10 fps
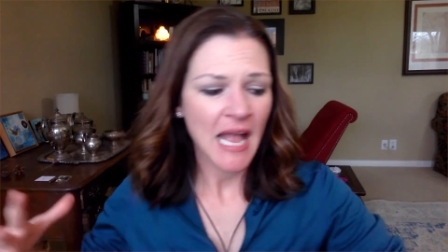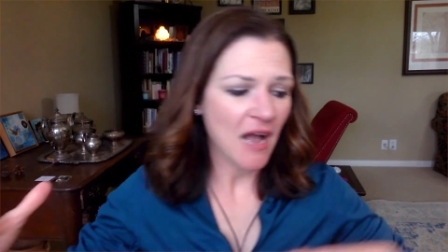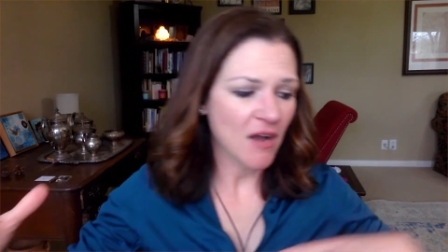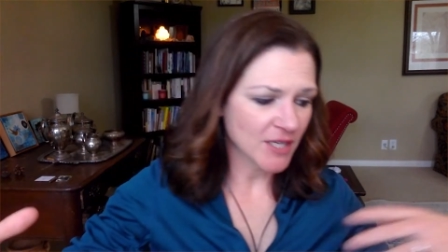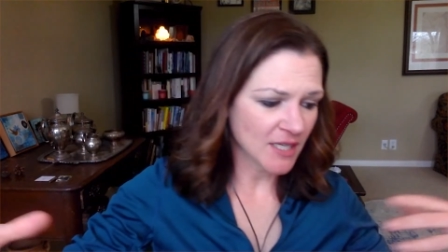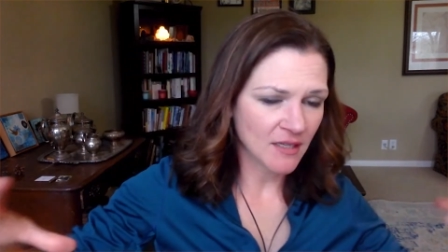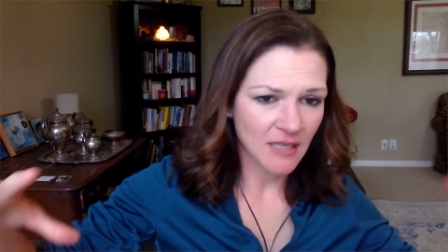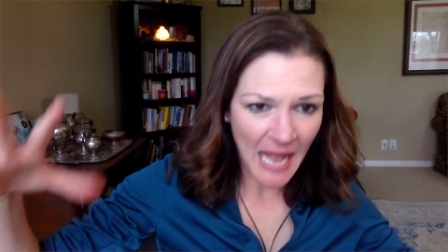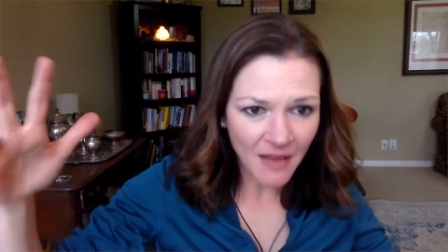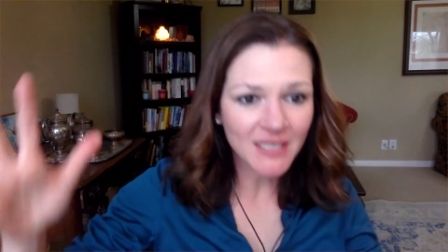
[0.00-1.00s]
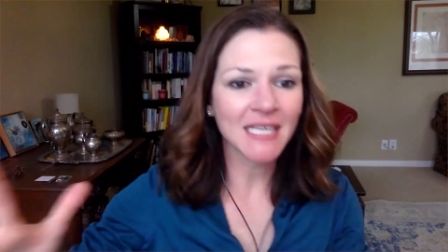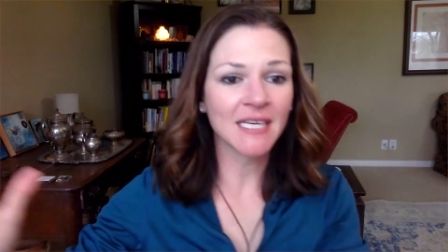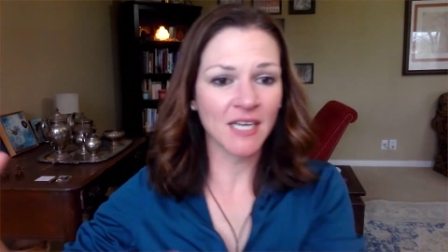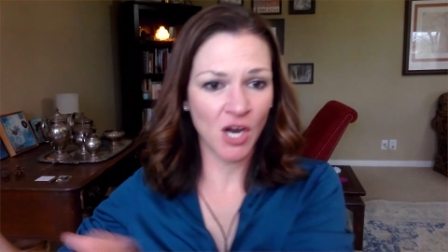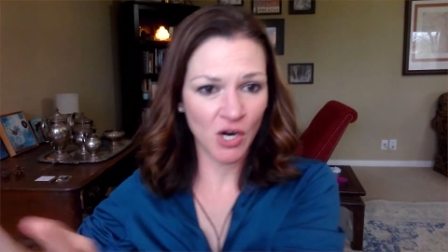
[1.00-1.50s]
how to
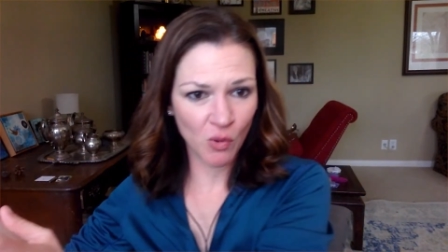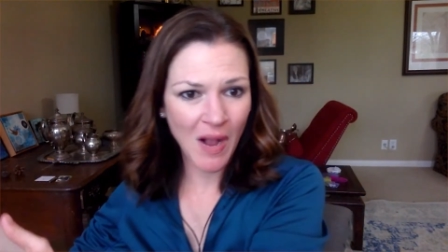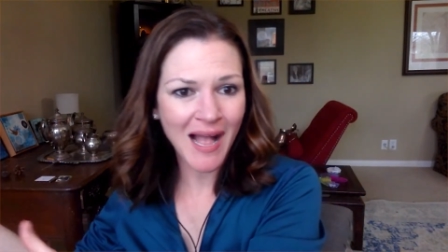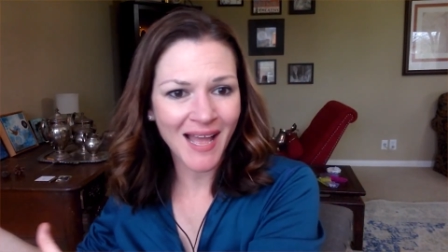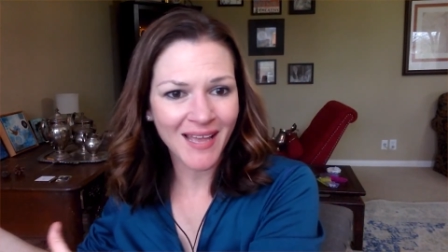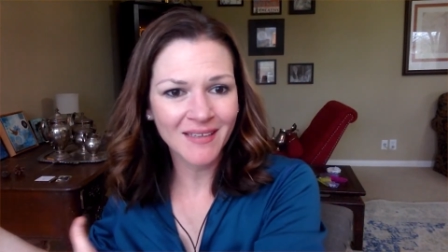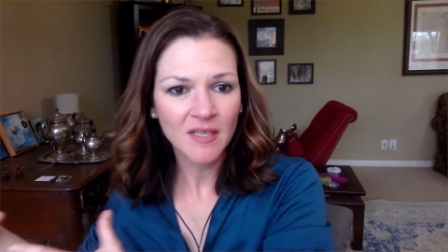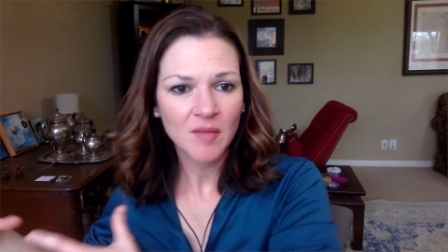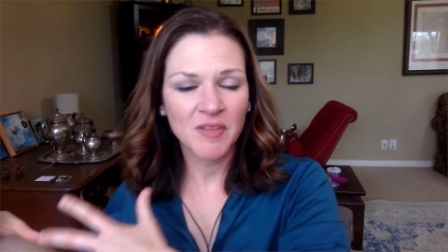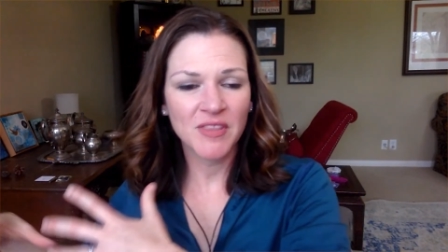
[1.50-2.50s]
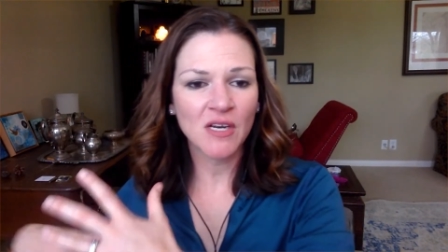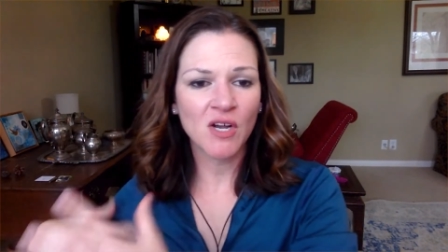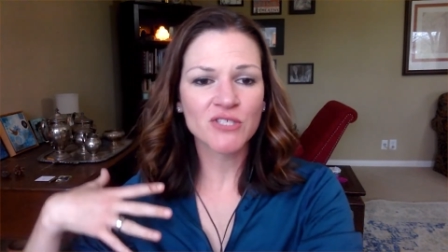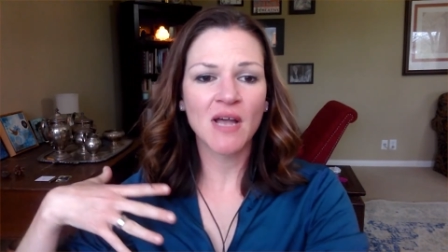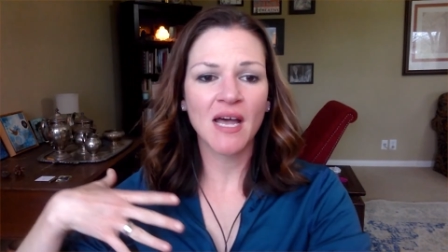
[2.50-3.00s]
get an ROI, but then
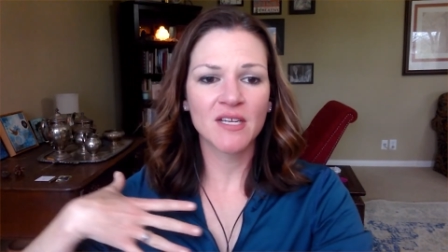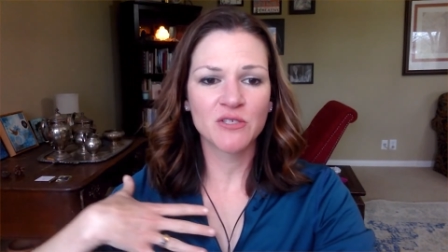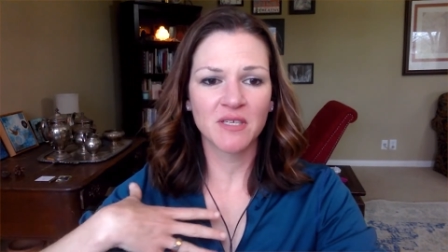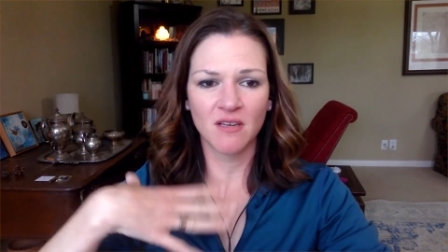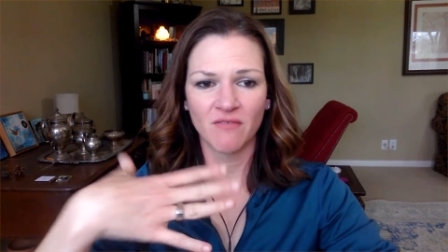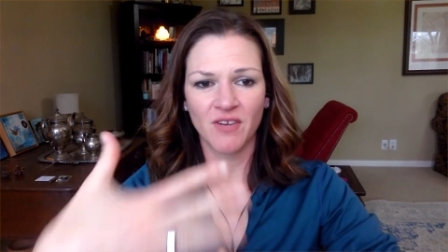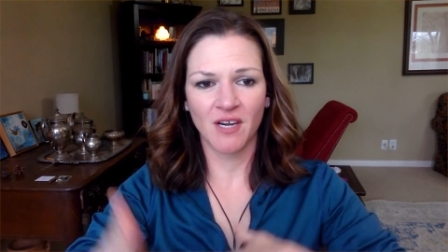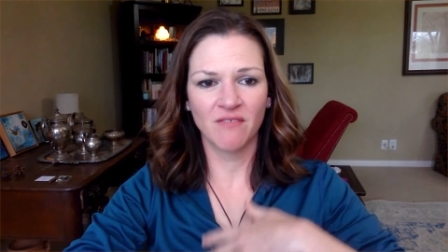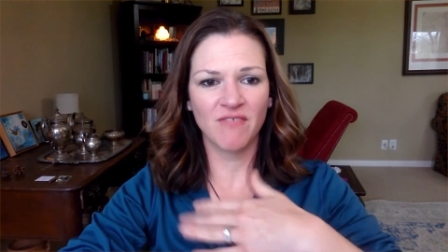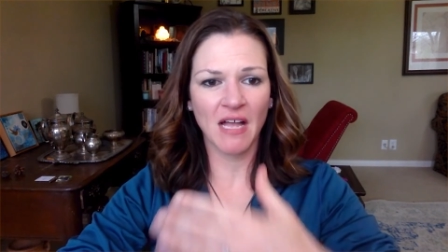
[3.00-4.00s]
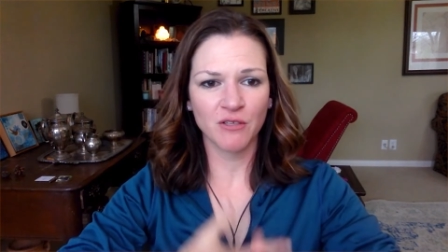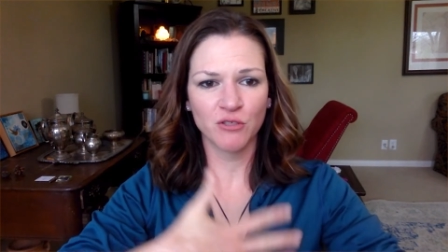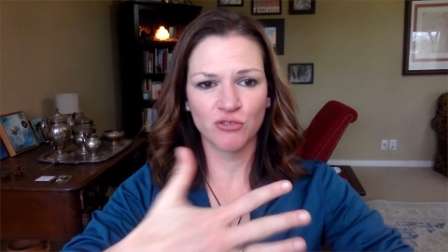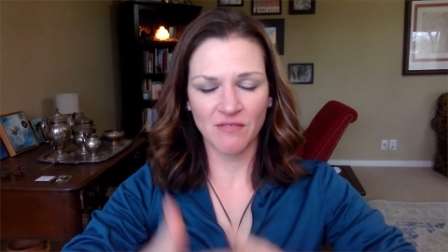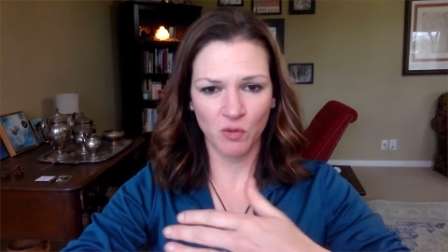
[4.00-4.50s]
also how to do it in a very
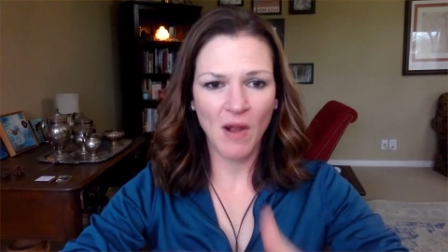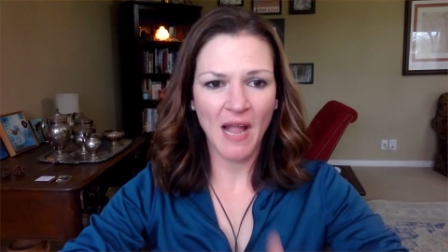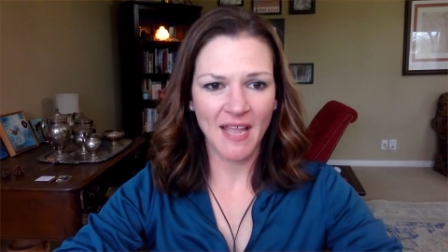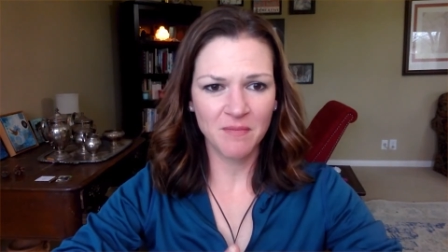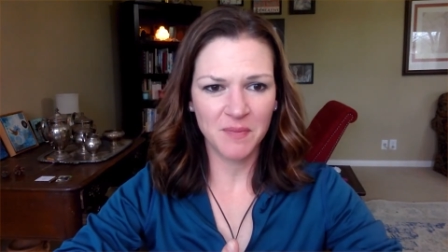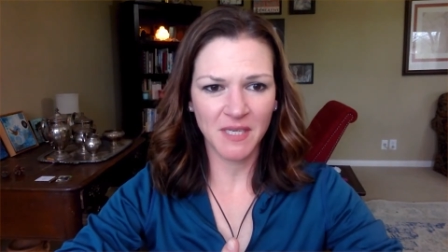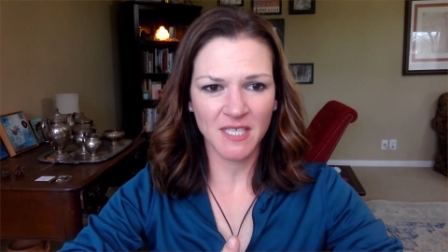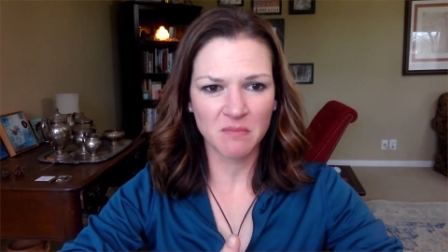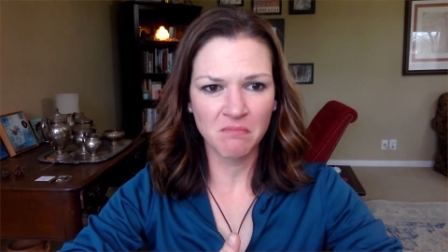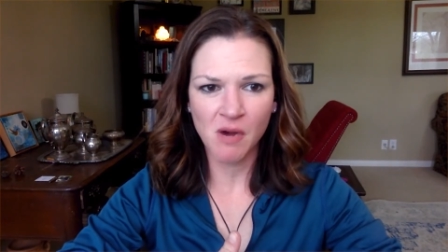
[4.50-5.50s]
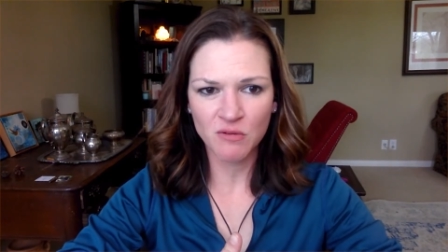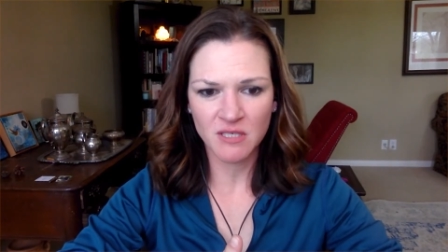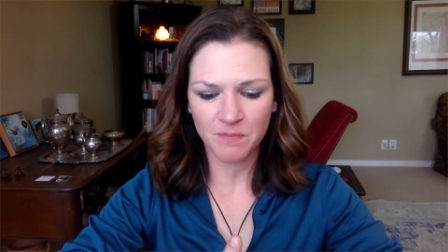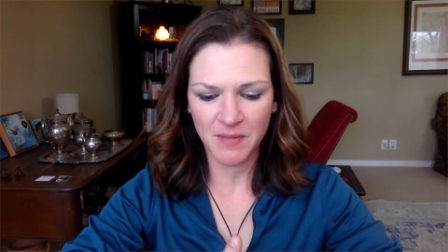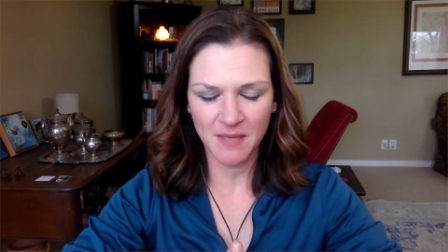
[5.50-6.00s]
value-driven way, because
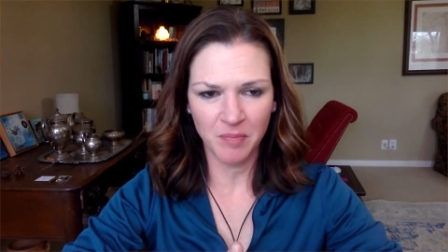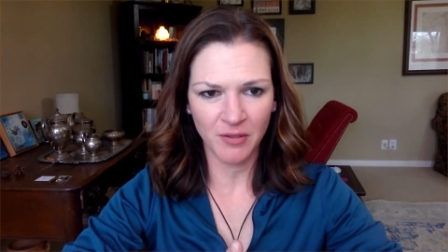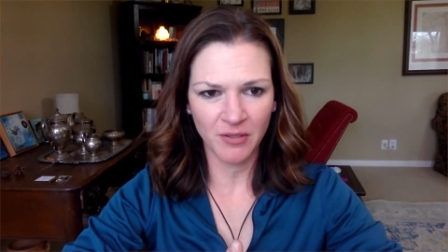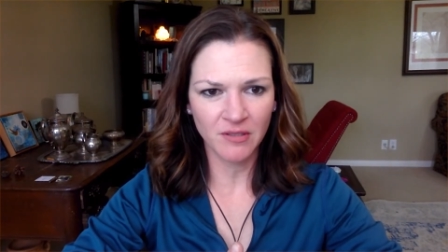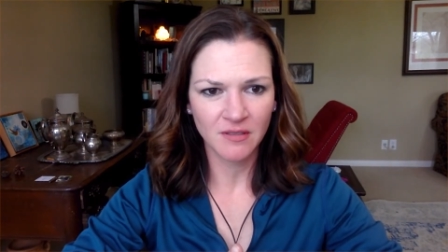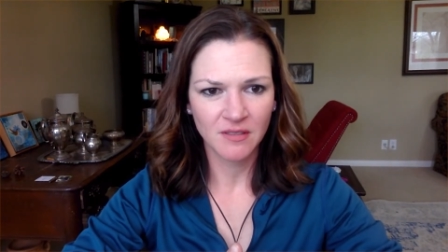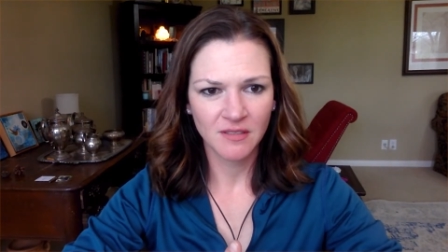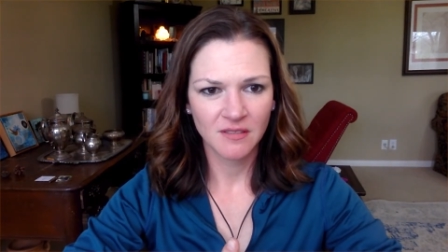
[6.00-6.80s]
most people